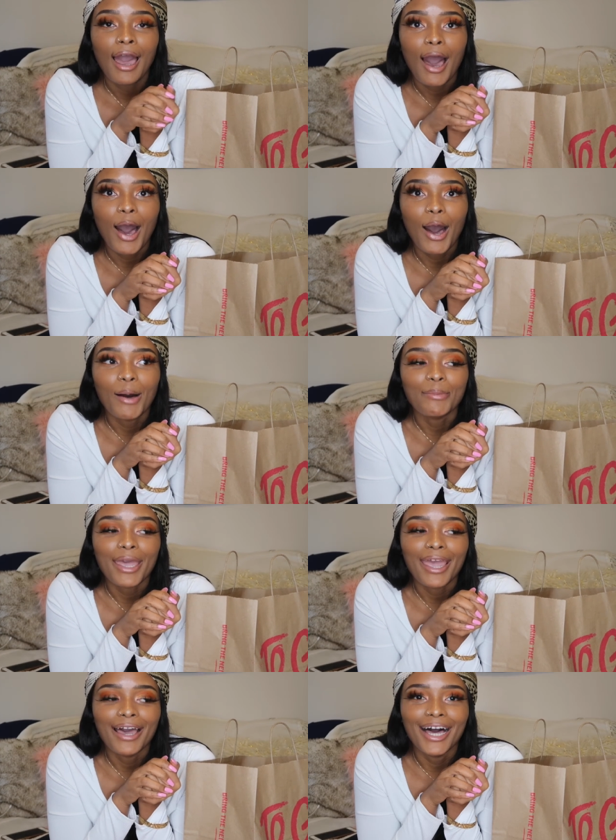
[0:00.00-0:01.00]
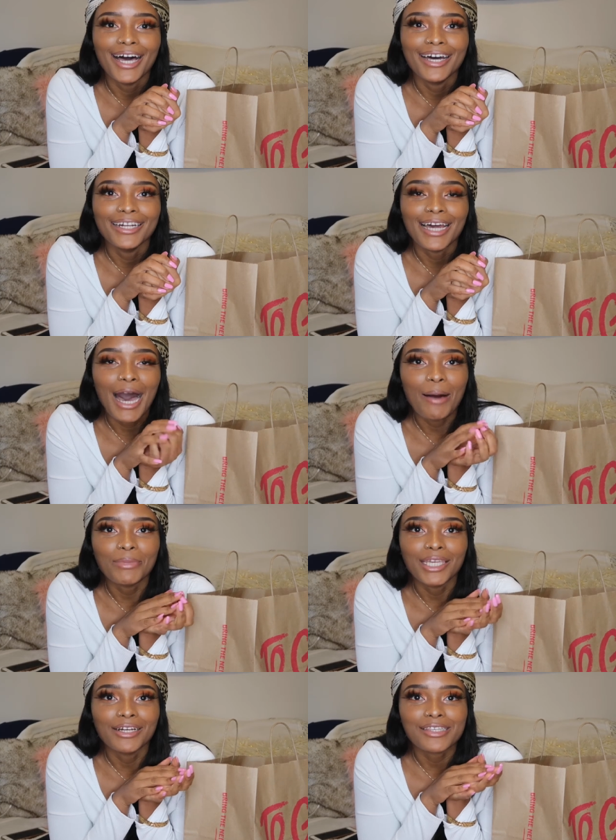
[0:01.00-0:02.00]
and I'm
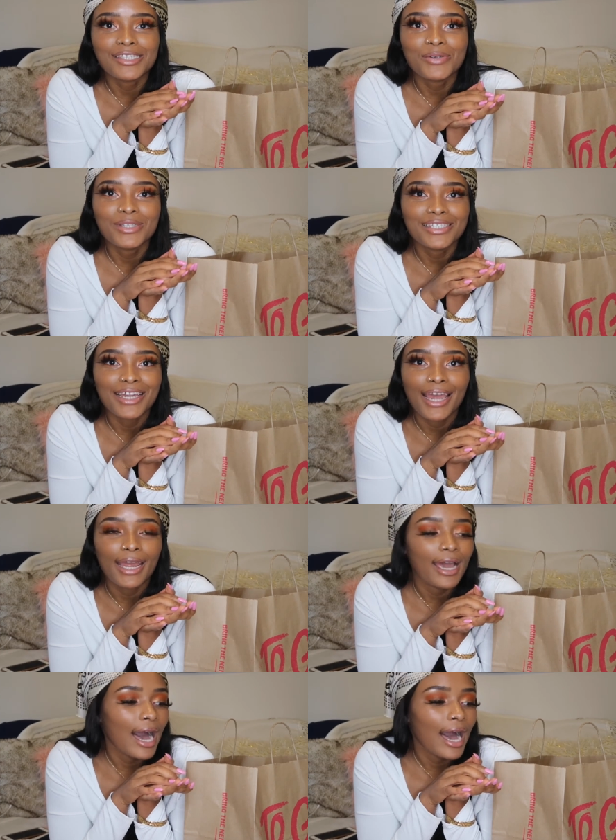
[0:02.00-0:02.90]
here to do it today.